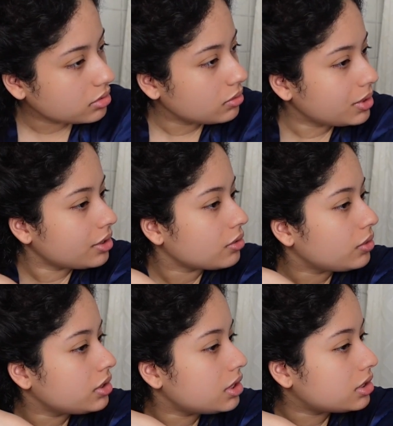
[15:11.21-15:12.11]
We're
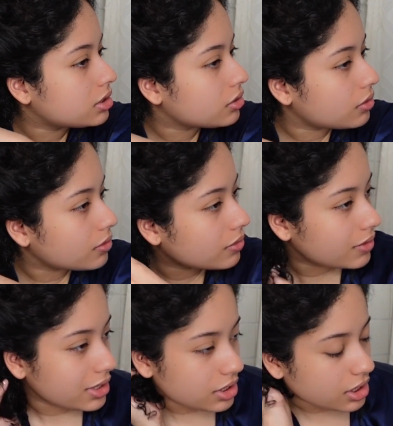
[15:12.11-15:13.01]
going to
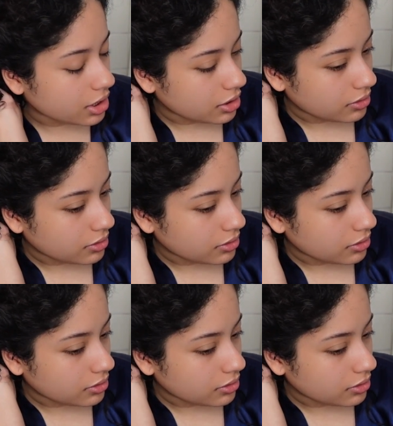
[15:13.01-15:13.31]
scrunch it in.